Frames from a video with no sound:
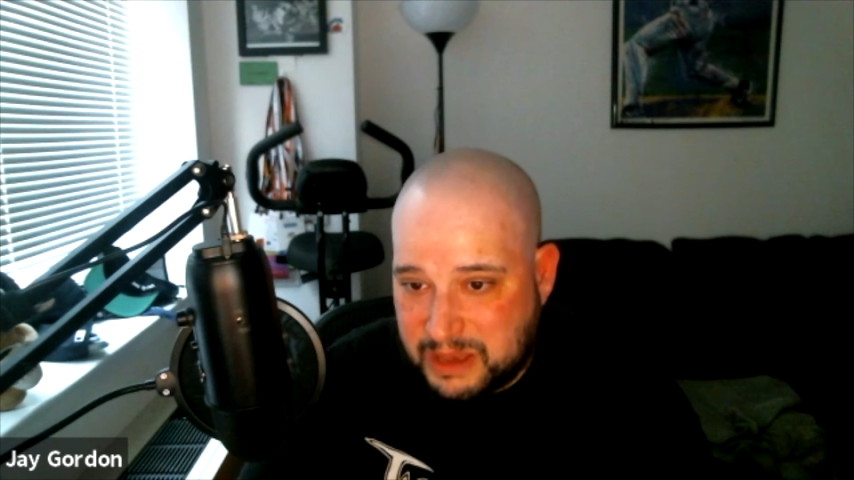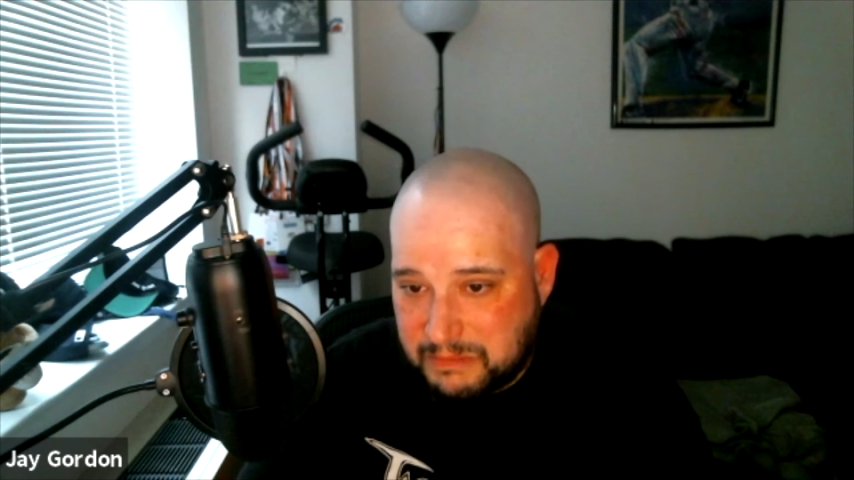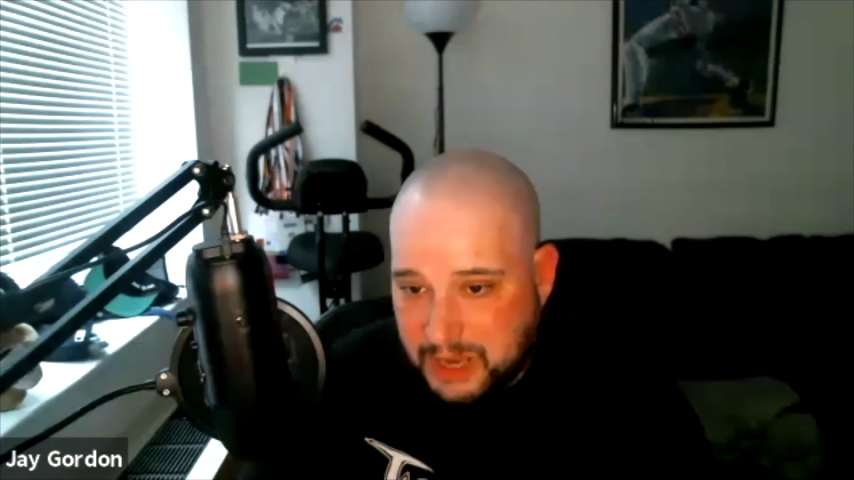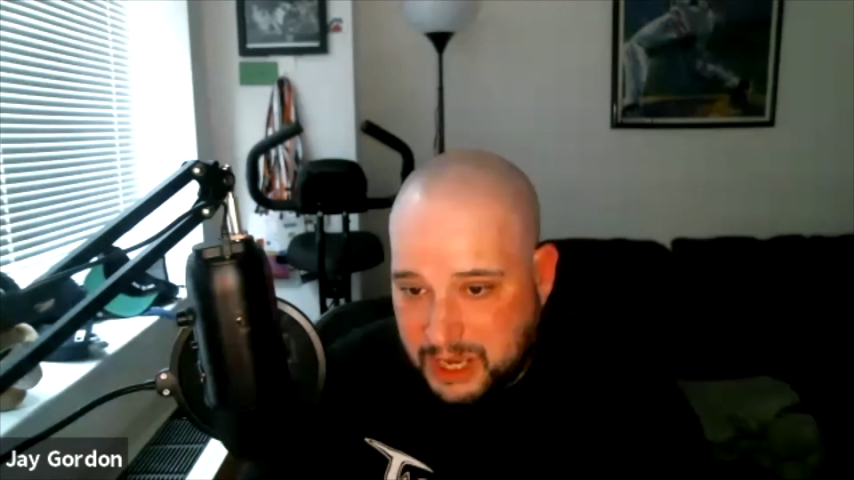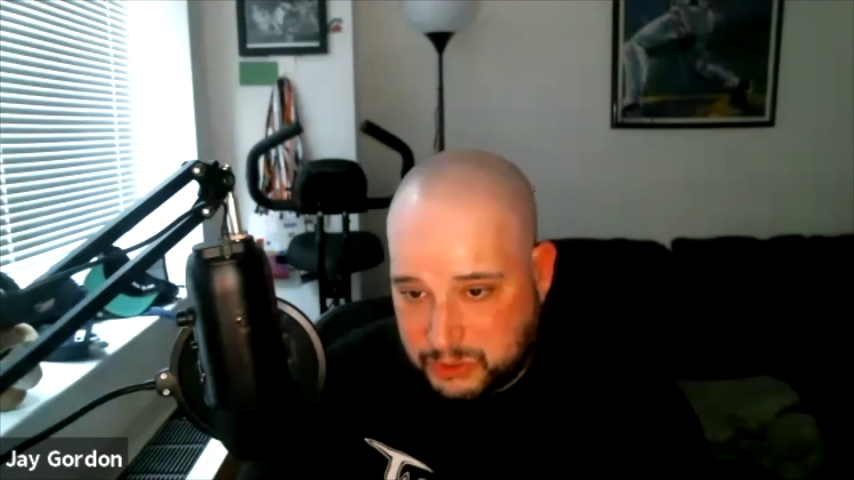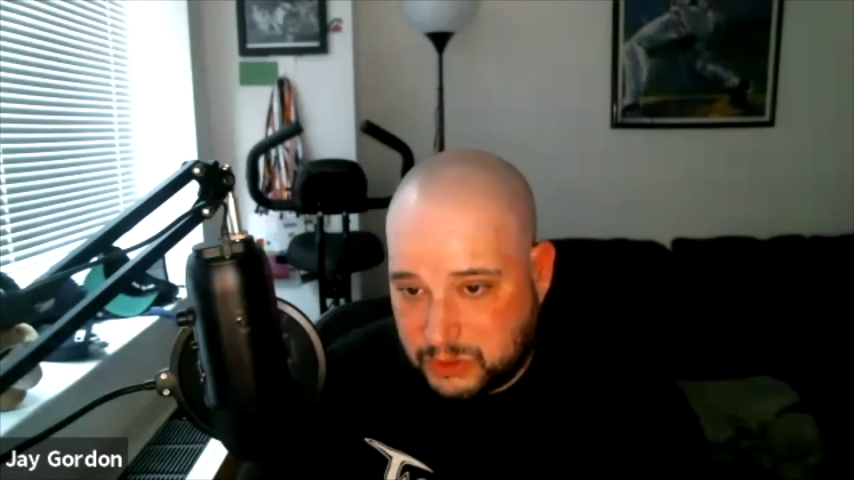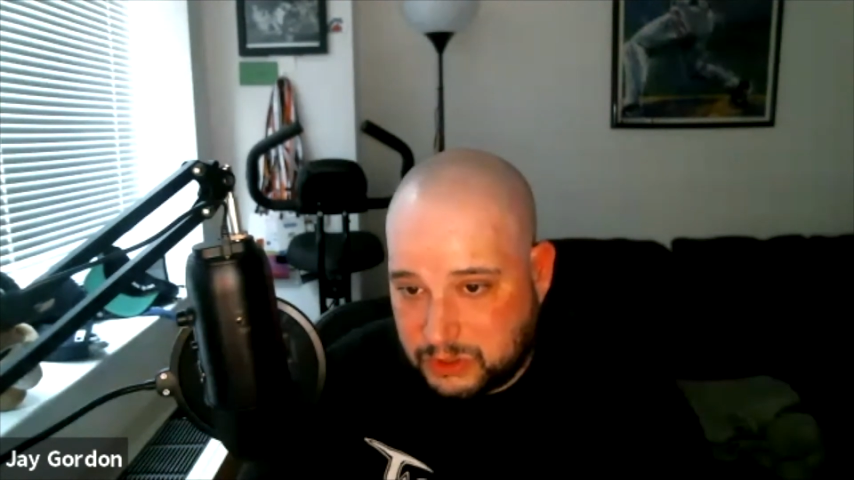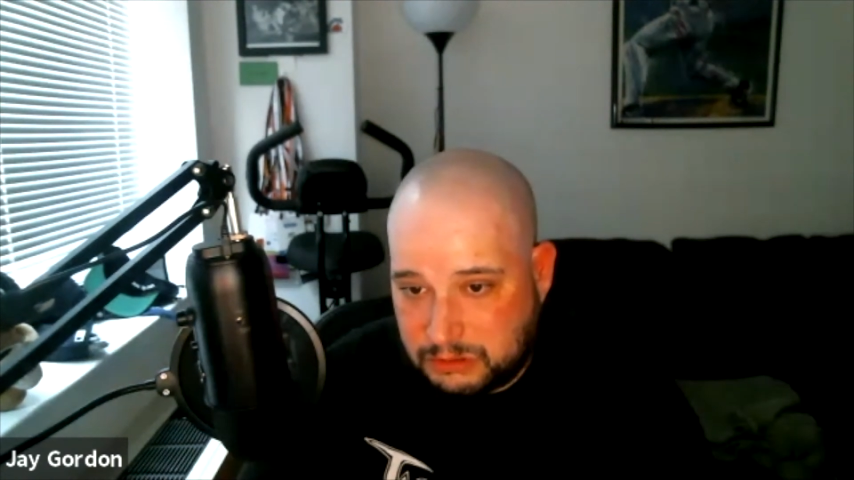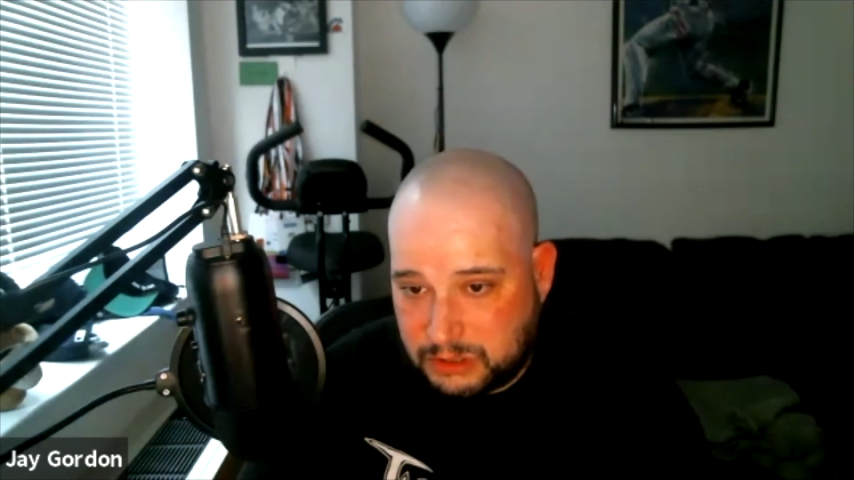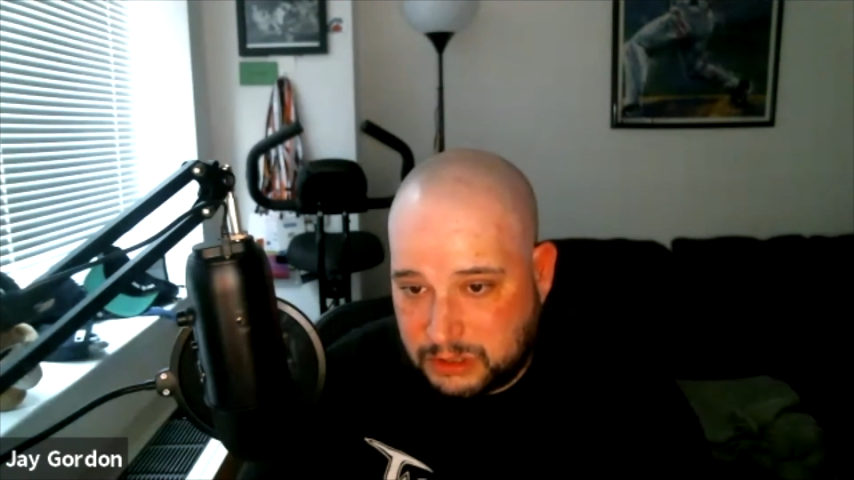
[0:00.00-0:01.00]
module
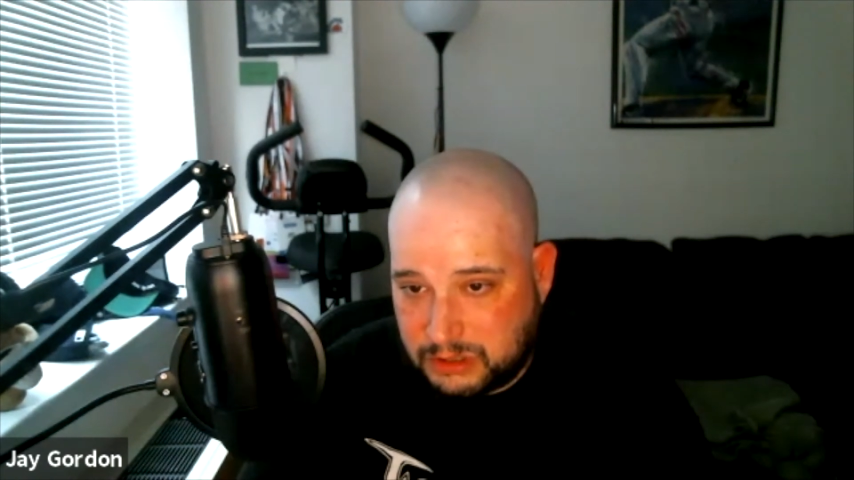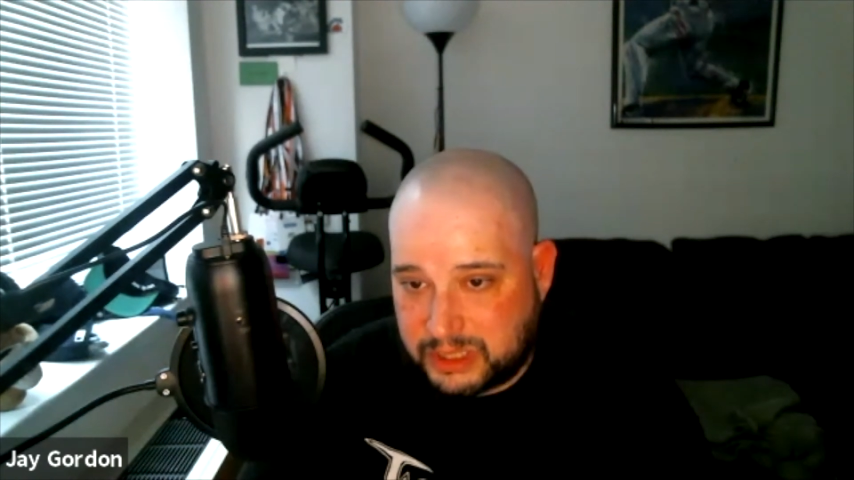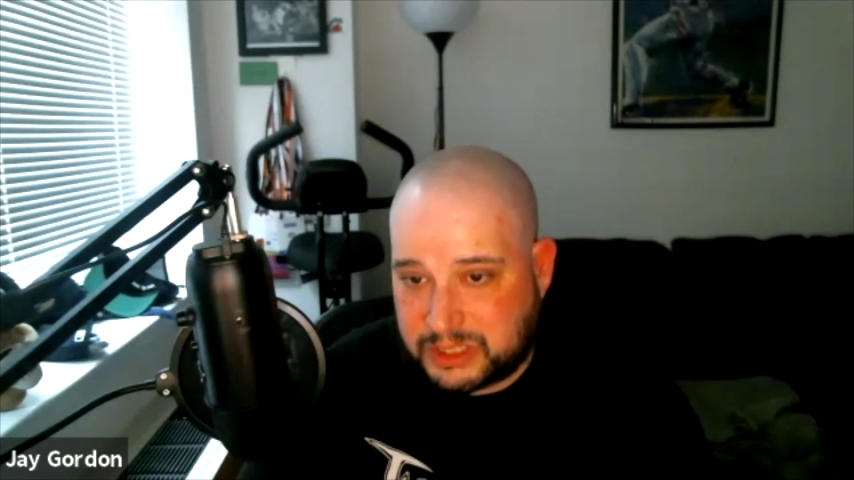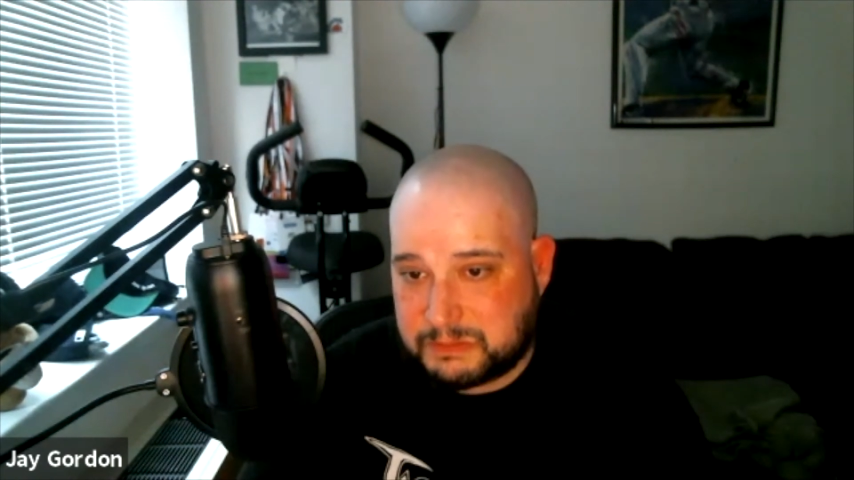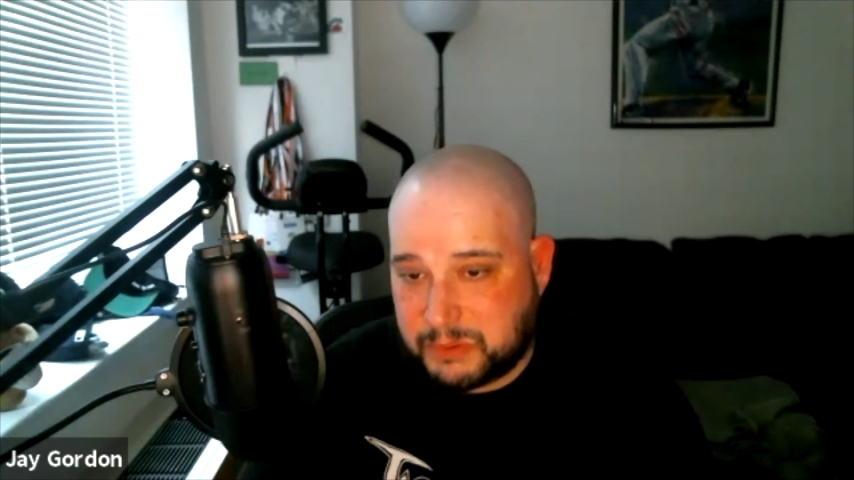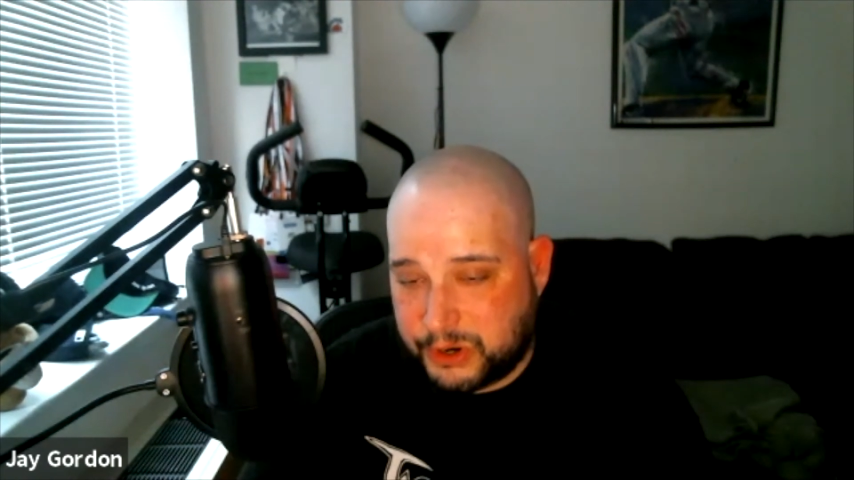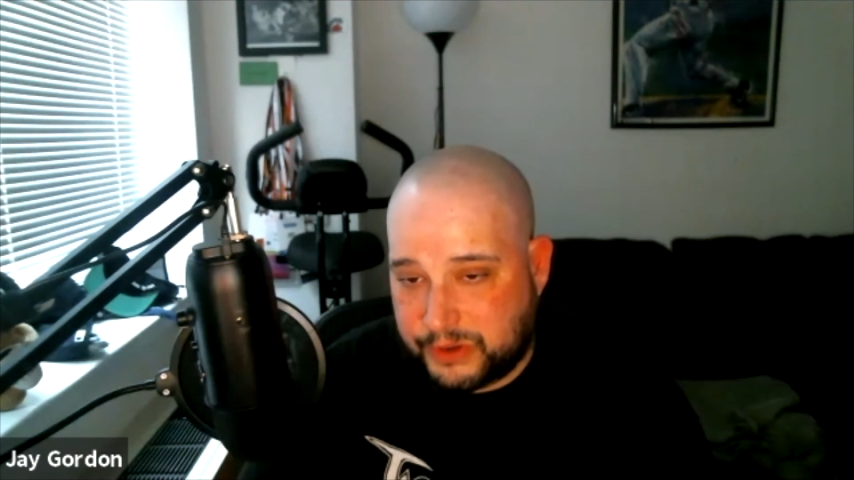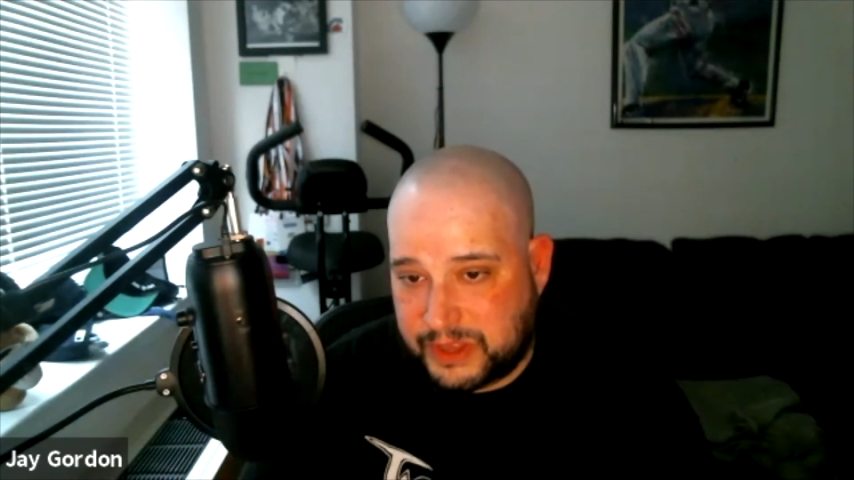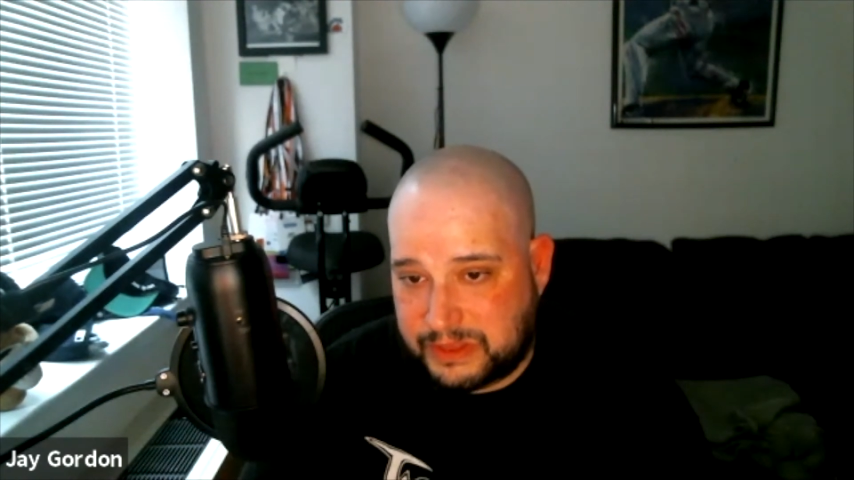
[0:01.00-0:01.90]
that's part of it.